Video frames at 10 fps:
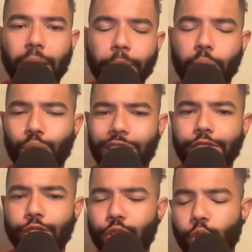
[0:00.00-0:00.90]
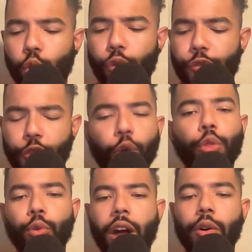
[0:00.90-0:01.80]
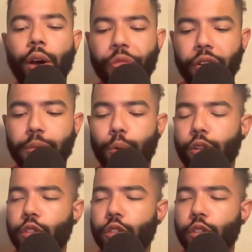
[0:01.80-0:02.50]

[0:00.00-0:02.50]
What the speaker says: but the Braves are still going full throttle at this point.